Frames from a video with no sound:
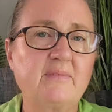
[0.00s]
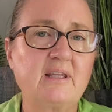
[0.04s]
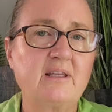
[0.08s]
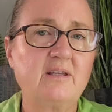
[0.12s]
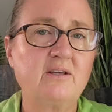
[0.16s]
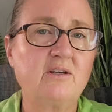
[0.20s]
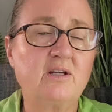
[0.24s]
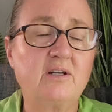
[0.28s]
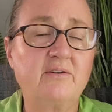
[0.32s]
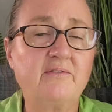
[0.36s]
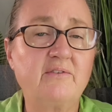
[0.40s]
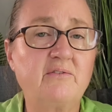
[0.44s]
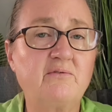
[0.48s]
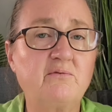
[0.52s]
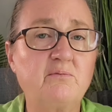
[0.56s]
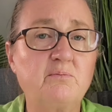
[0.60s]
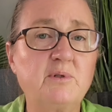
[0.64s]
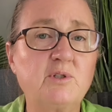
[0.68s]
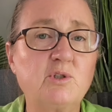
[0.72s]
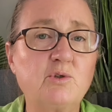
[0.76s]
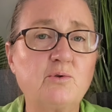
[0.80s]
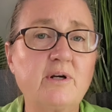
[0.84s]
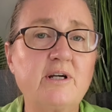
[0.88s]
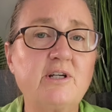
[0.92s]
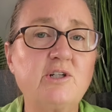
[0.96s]
You could have even
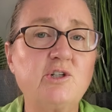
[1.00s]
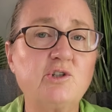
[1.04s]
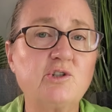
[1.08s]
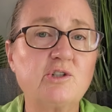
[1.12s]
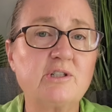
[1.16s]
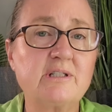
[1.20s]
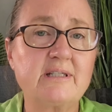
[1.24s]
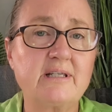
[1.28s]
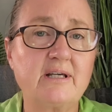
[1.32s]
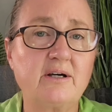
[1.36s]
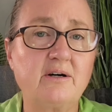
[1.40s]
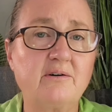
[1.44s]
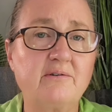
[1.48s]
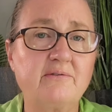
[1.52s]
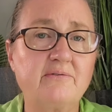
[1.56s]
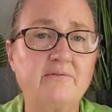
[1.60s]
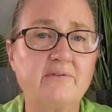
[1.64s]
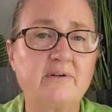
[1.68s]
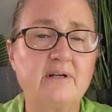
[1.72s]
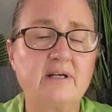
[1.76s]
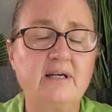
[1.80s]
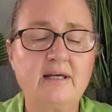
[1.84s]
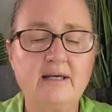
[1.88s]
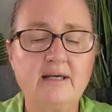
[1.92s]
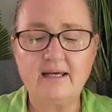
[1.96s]
betrayed
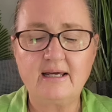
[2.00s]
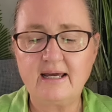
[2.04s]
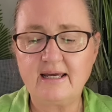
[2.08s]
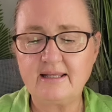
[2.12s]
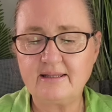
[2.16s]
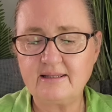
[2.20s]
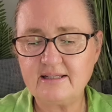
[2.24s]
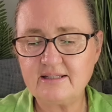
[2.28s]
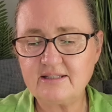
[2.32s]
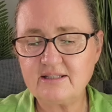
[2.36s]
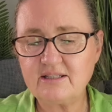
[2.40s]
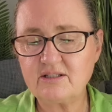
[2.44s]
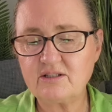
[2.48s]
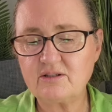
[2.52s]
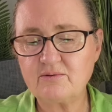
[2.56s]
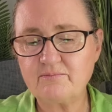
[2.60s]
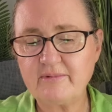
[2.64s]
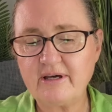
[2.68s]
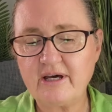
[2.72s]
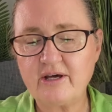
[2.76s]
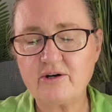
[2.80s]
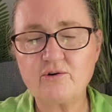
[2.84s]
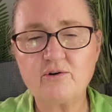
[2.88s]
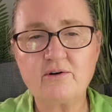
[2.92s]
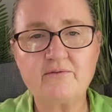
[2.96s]
yourself. And this is a
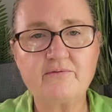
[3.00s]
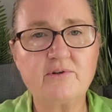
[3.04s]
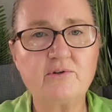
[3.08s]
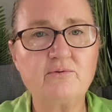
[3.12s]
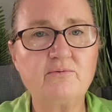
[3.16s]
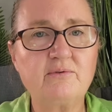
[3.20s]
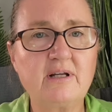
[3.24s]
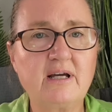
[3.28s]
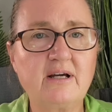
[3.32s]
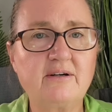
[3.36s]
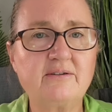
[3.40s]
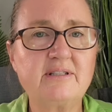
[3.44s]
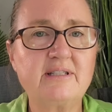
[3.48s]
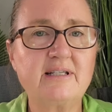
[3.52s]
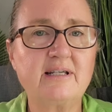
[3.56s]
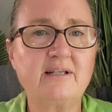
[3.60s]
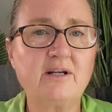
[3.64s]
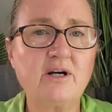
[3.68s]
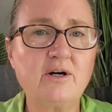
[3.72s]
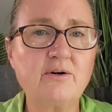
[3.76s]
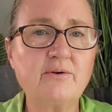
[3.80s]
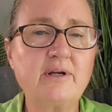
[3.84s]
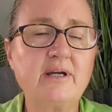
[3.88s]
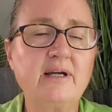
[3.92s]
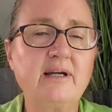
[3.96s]
matter of you now saying,
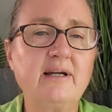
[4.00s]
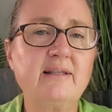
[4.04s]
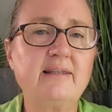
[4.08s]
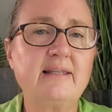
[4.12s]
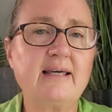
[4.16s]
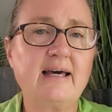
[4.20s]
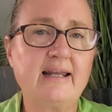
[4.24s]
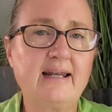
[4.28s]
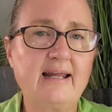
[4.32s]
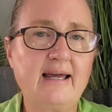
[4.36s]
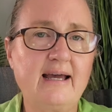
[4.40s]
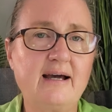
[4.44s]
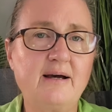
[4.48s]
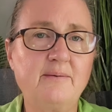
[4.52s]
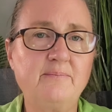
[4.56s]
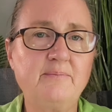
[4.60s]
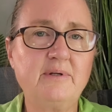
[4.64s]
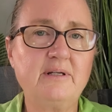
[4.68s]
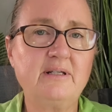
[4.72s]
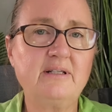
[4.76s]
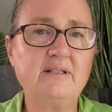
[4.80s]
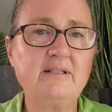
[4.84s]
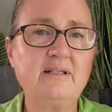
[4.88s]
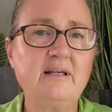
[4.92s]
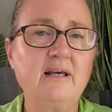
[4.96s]
okay, that
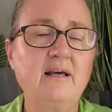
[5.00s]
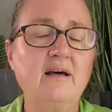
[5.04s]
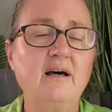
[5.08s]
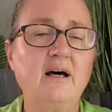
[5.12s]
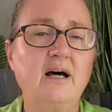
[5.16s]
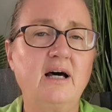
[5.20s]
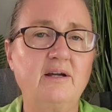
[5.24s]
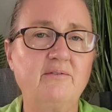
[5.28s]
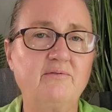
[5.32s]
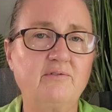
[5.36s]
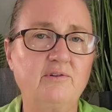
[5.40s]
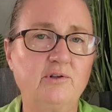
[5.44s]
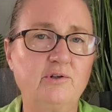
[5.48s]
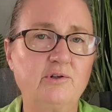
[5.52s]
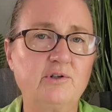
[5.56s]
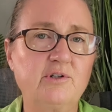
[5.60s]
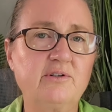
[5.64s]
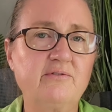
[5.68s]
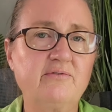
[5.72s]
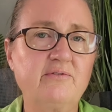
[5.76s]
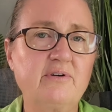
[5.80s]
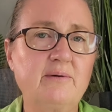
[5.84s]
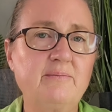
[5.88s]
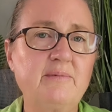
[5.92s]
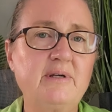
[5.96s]
happened. I've
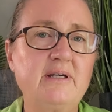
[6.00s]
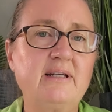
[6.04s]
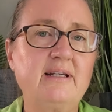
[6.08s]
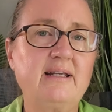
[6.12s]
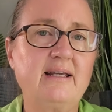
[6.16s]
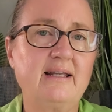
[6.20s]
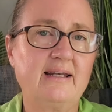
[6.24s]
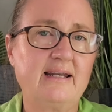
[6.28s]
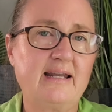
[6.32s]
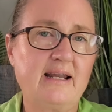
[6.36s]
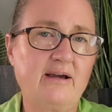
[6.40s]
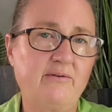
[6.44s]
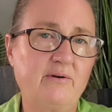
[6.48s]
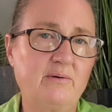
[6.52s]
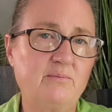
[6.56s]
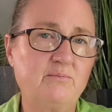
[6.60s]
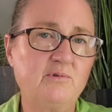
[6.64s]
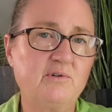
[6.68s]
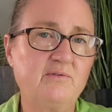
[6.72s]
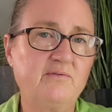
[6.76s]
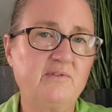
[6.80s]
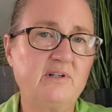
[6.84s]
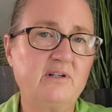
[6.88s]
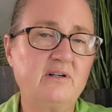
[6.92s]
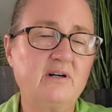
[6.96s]
learned from it, and now I'm
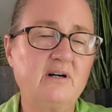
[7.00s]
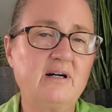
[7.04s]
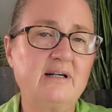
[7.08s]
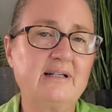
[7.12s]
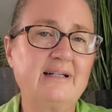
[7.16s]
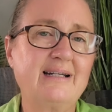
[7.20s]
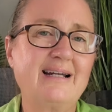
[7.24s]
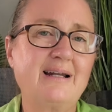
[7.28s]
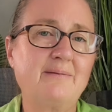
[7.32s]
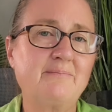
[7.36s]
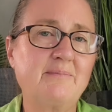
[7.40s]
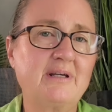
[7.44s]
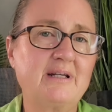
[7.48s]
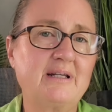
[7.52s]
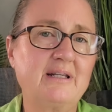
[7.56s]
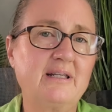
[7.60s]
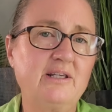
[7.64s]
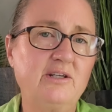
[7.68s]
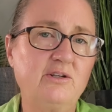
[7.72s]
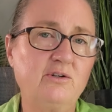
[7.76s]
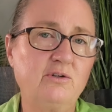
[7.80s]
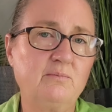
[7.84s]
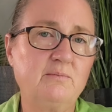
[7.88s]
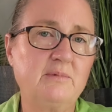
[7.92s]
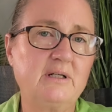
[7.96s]
moving on, and I'm going to
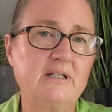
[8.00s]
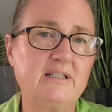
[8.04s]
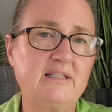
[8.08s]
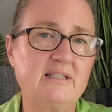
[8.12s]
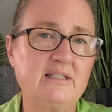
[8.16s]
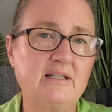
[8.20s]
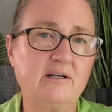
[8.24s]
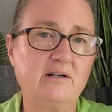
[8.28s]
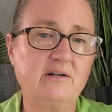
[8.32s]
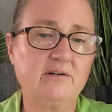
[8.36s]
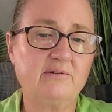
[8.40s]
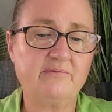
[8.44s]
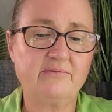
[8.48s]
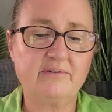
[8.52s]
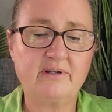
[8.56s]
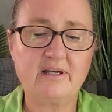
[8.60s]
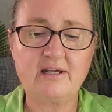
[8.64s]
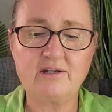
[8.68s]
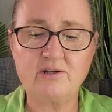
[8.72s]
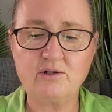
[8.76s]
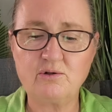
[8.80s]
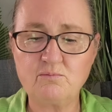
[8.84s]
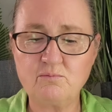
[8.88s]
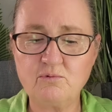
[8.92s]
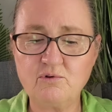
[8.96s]
heal myself.
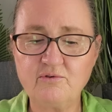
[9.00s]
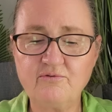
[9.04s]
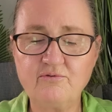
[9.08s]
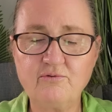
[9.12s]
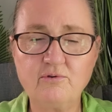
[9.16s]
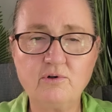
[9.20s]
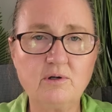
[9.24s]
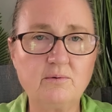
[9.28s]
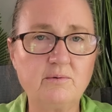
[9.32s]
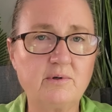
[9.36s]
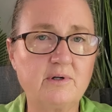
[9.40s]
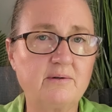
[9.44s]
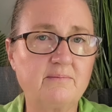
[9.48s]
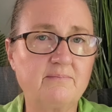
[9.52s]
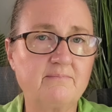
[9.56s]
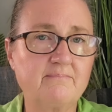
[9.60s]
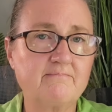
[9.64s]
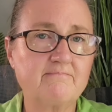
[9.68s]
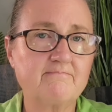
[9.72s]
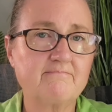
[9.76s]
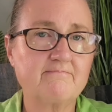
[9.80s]
And you move forward.